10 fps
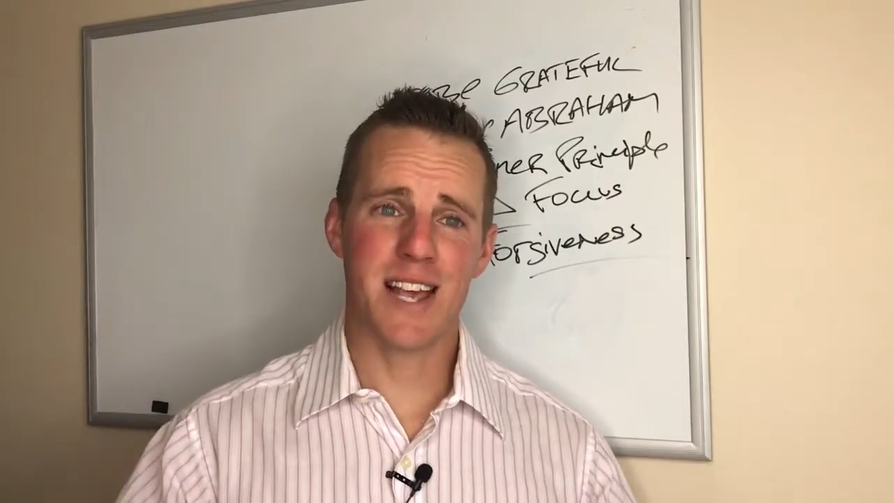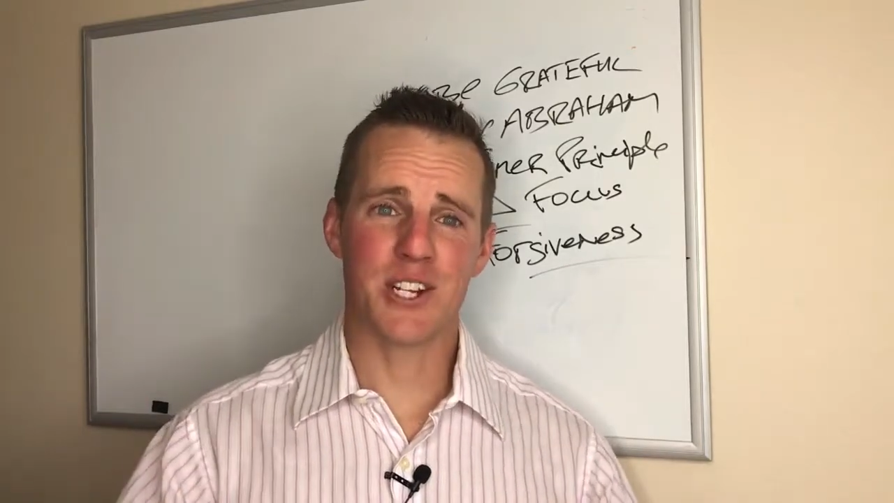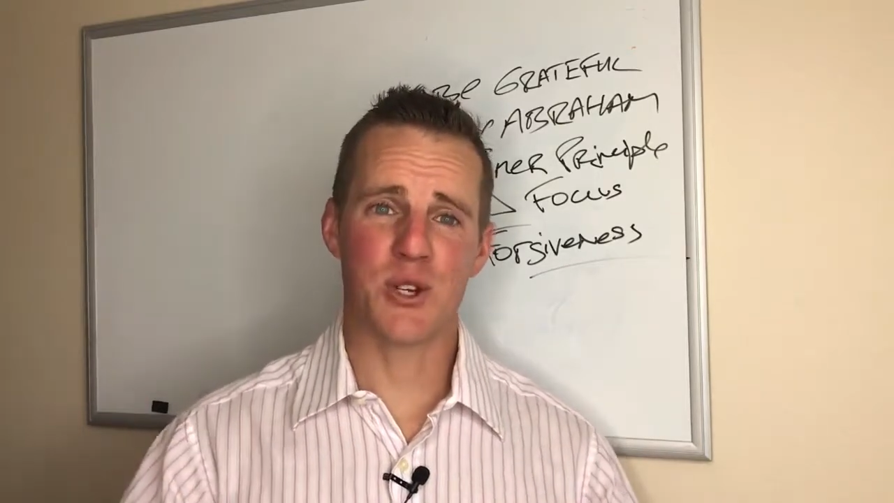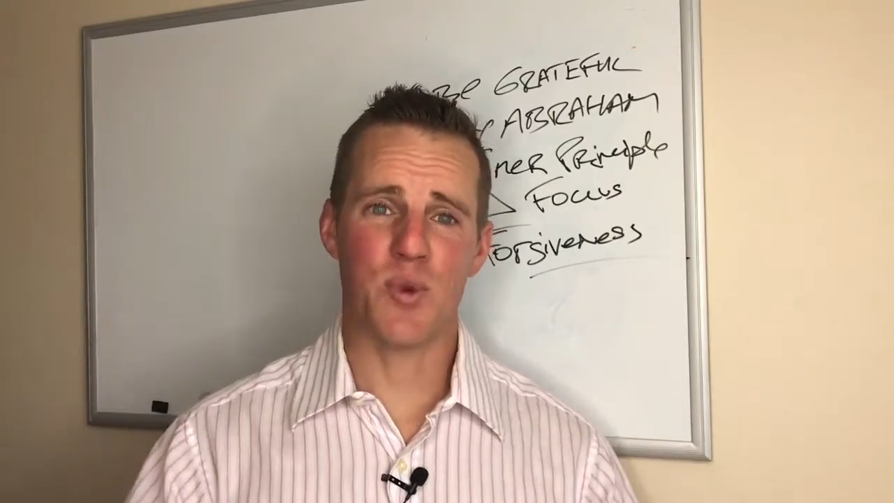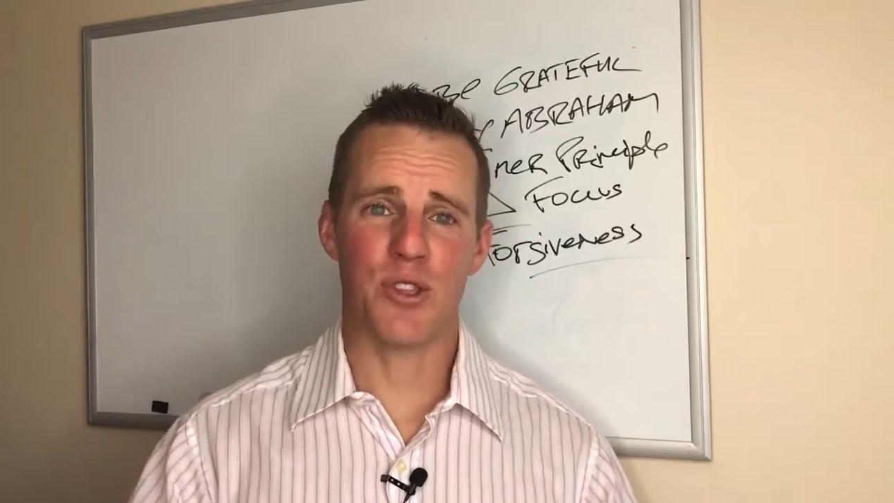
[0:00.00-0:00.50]

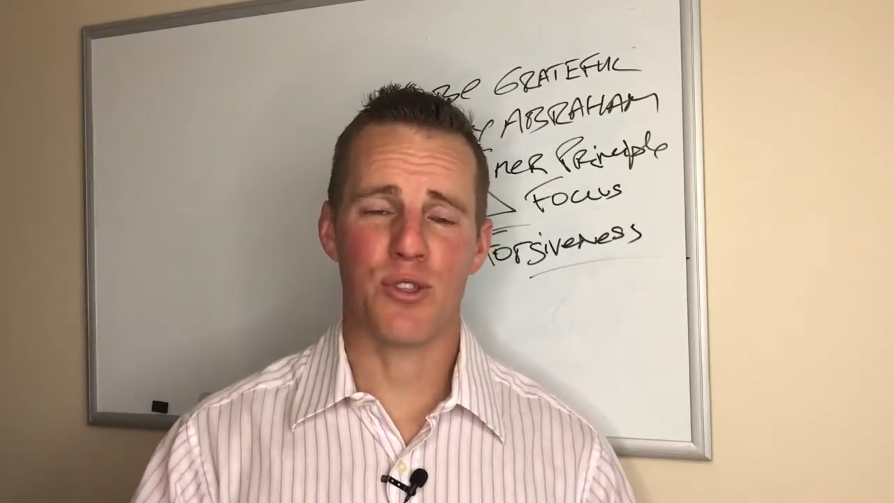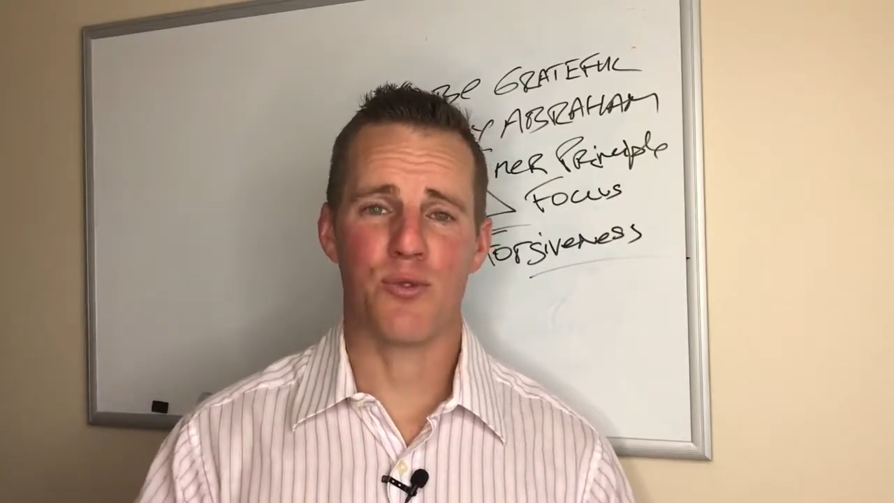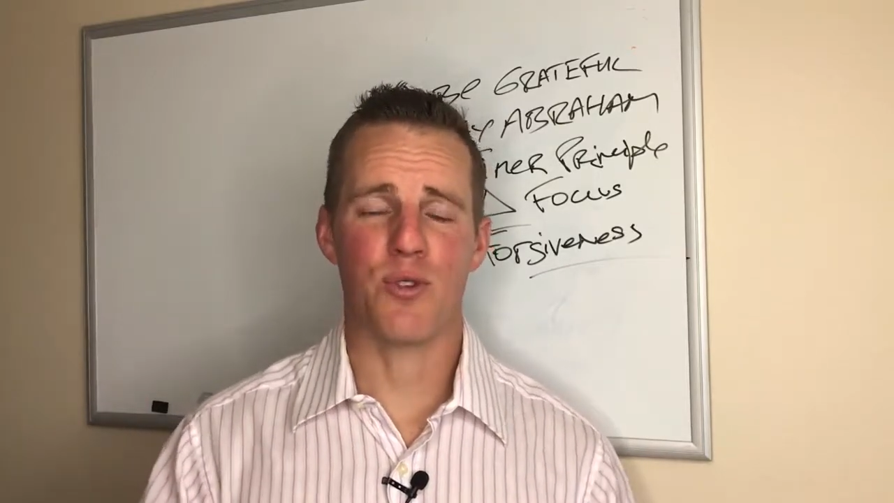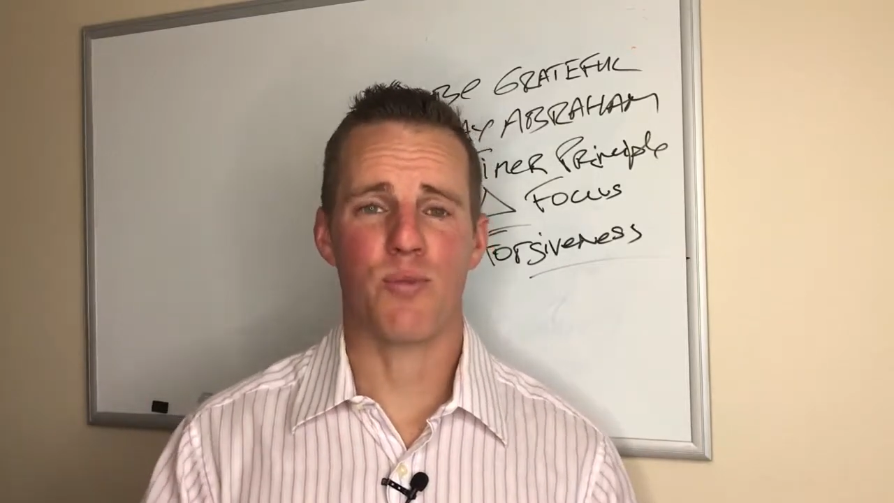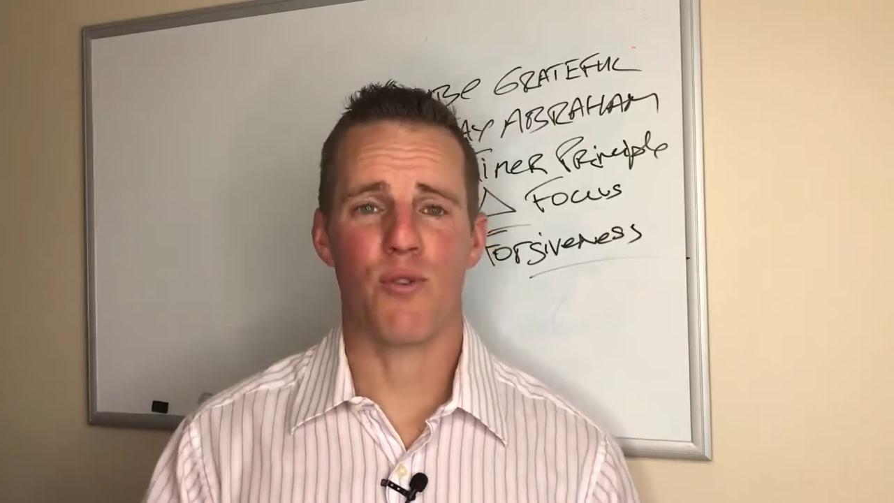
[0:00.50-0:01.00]
actually went
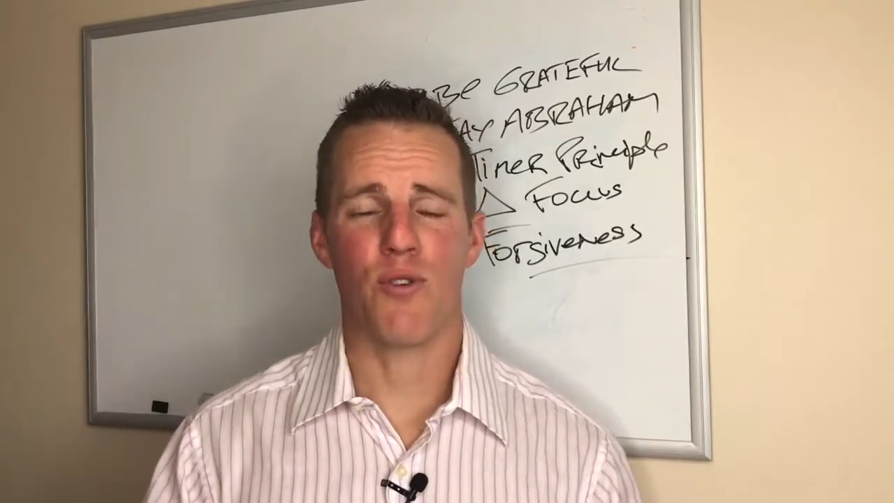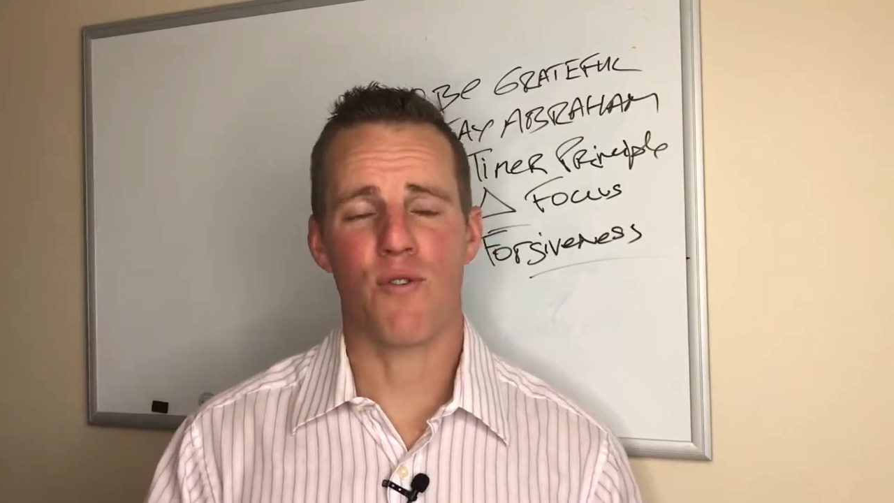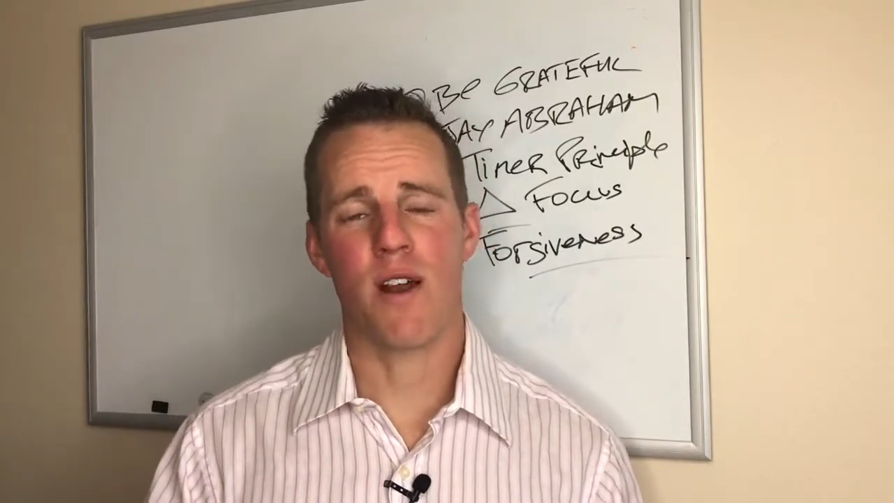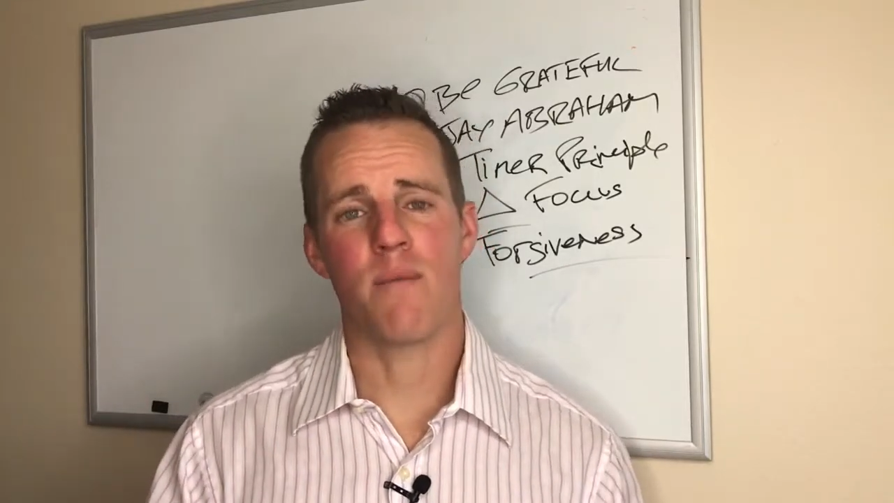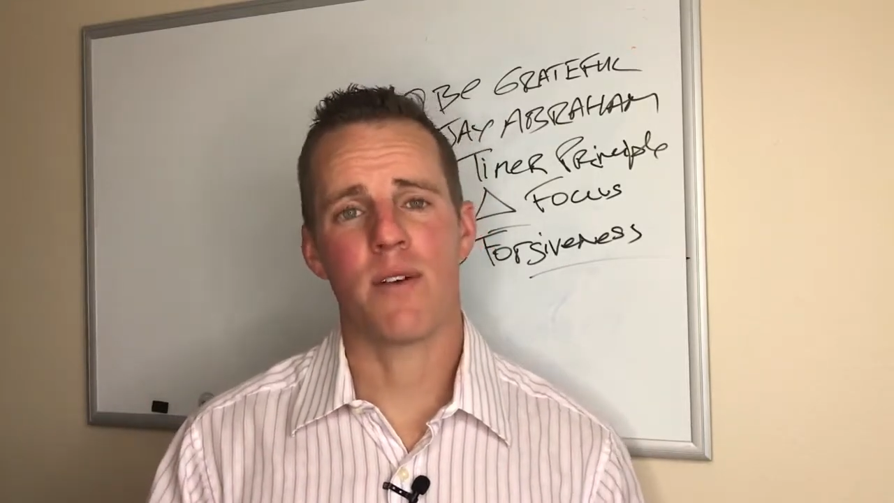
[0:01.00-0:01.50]
through the
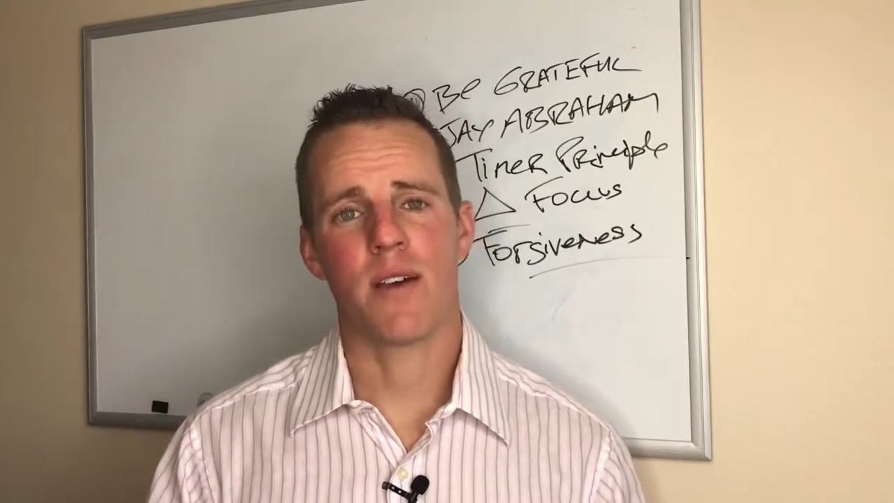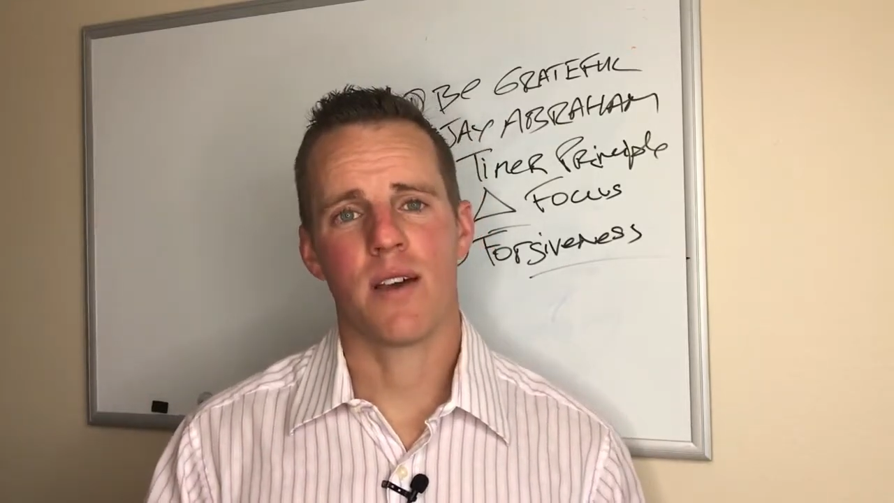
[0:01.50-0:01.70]
program.